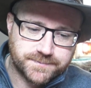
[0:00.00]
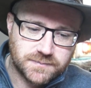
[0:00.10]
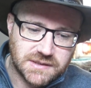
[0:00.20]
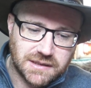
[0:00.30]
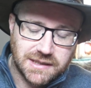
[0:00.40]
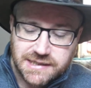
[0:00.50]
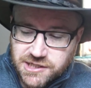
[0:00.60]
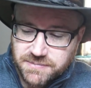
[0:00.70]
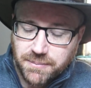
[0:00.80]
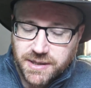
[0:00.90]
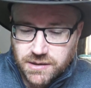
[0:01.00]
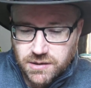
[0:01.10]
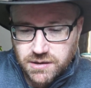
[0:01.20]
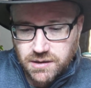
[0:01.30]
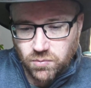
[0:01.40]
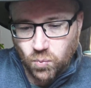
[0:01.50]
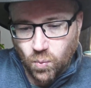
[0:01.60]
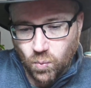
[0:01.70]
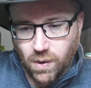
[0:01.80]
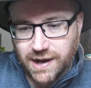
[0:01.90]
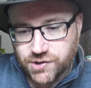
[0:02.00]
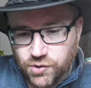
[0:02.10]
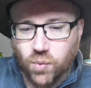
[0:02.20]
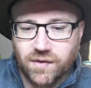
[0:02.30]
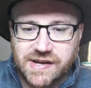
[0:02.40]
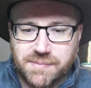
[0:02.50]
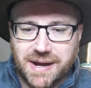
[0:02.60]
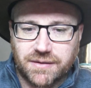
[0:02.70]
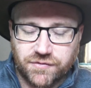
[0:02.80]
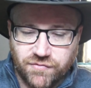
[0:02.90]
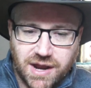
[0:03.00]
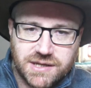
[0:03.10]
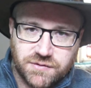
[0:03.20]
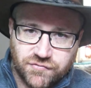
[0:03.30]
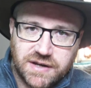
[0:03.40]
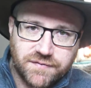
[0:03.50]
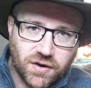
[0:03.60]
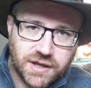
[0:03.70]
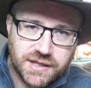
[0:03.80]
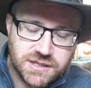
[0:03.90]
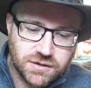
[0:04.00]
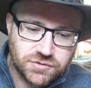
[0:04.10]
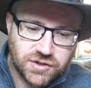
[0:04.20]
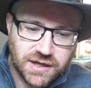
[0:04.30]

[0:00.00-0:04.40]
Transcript: leadership, I mean, I do worry about the rise of refuck in this country,